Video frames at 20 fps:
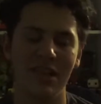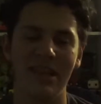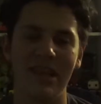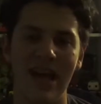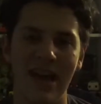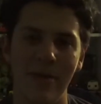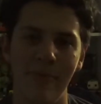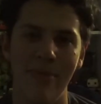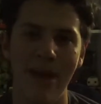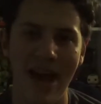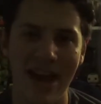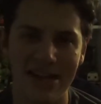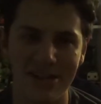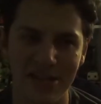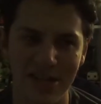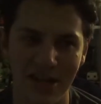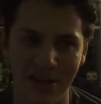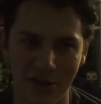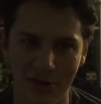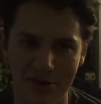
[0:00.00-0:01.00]
a lot of bad
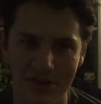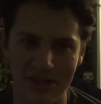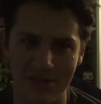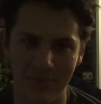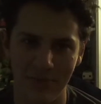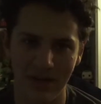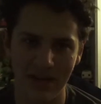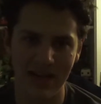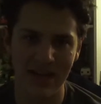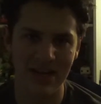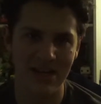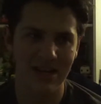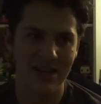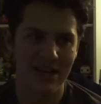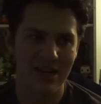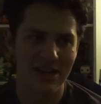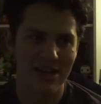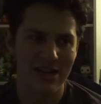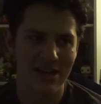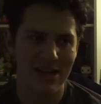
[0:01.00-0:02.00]
jokes, but
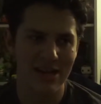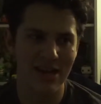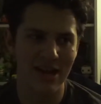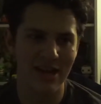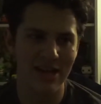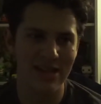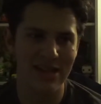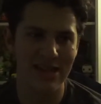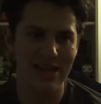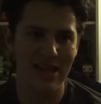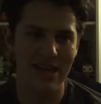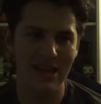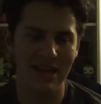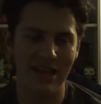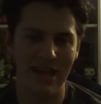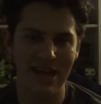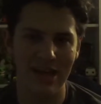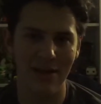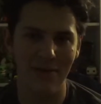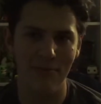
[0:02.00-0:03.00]
none that
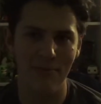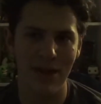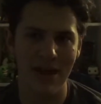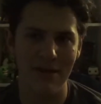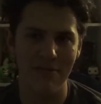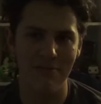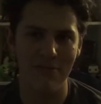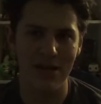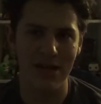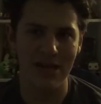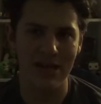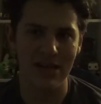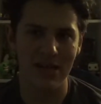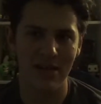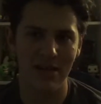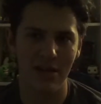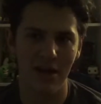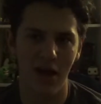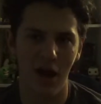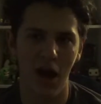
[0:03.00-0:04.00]
like made
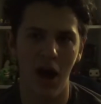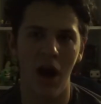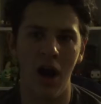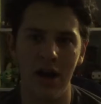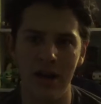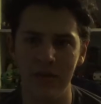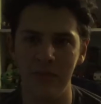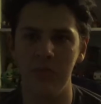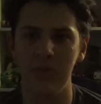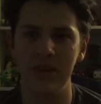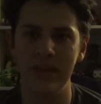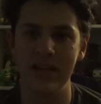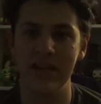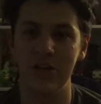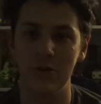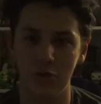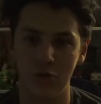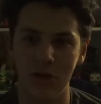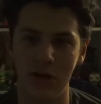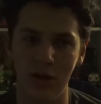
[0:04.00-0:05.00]
me
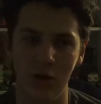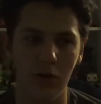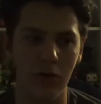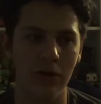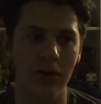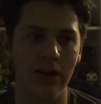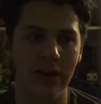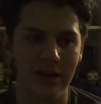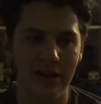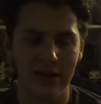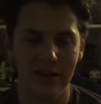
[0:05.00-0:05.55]
audibly groan.